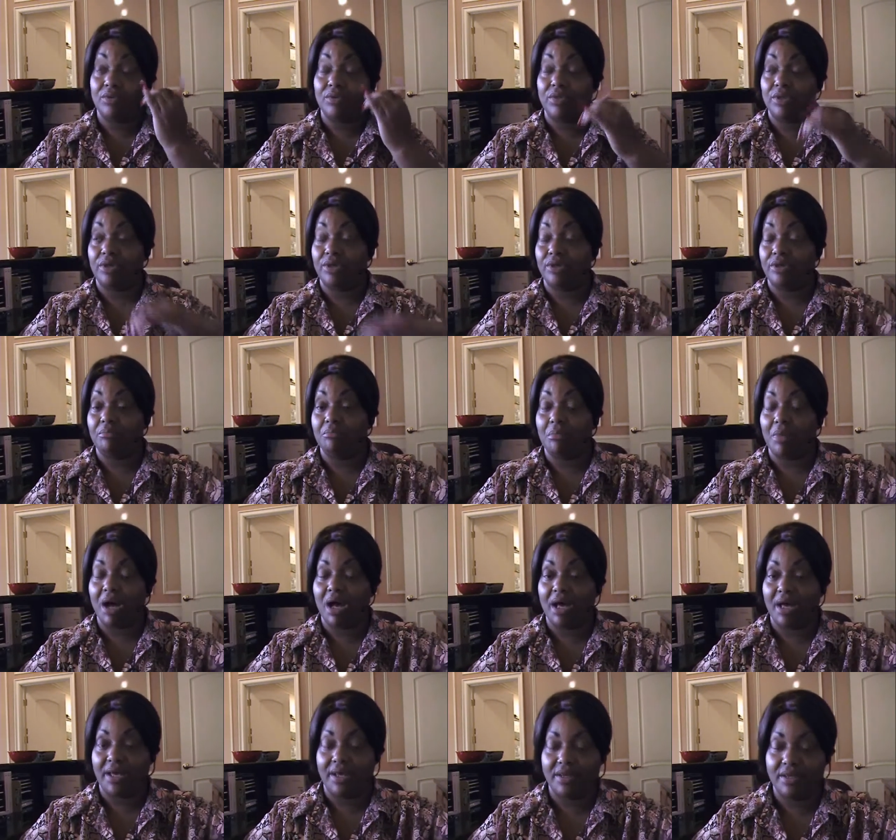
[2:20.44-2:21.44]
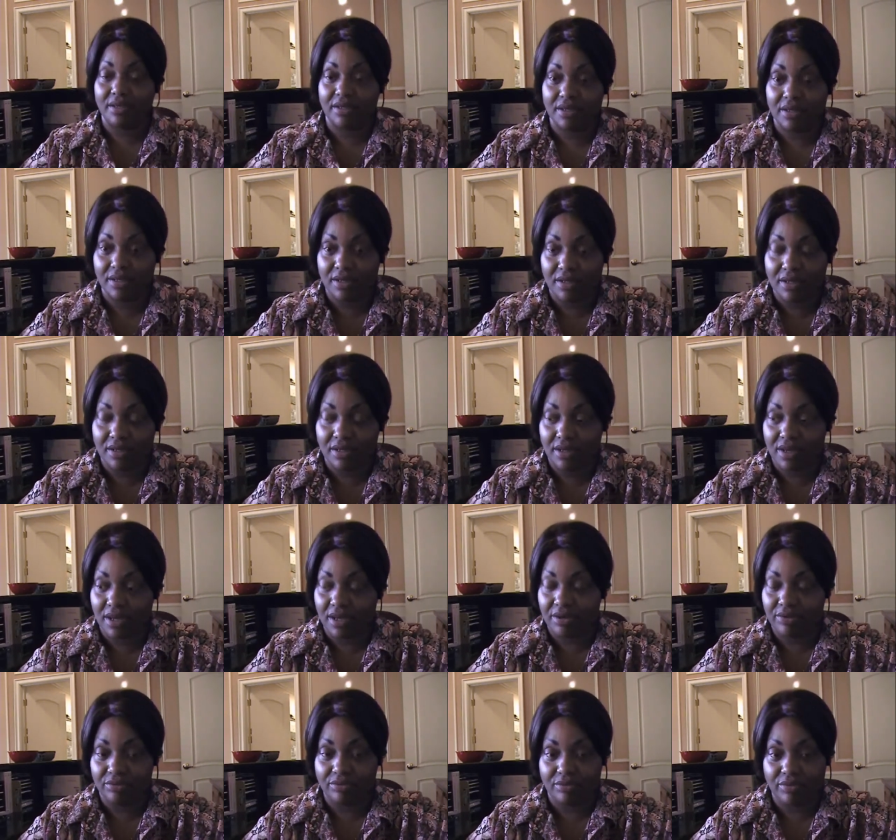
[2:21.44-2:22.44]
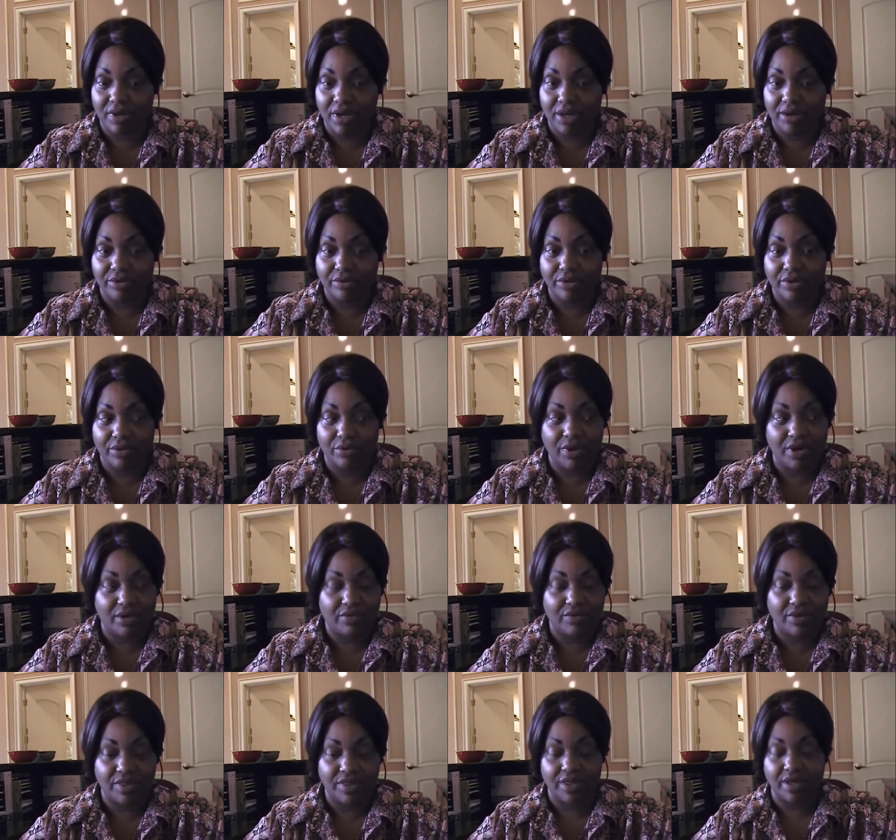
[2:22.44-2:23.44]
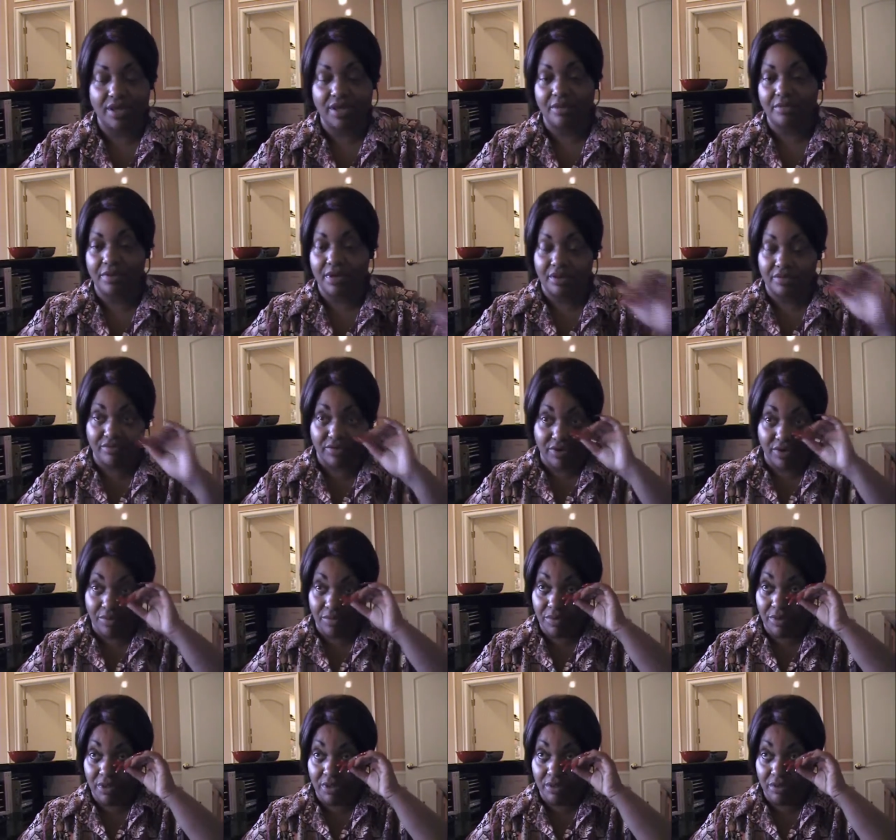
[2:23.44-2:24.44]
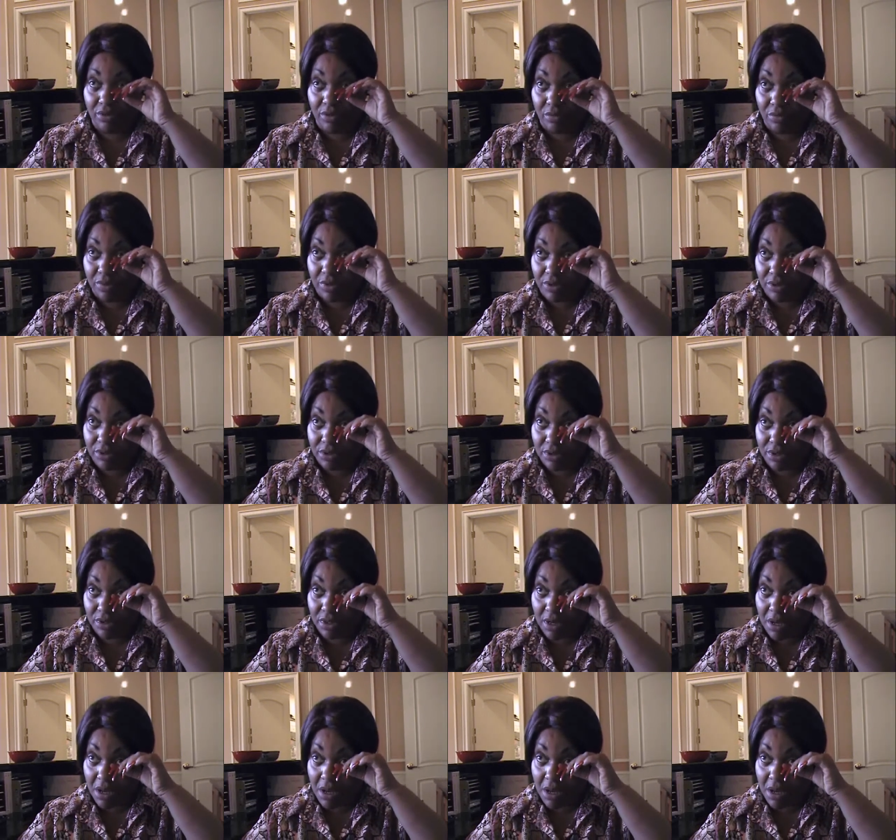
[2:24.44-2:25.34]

With a good mind. I don't I don't know everything. I'm not a very political person.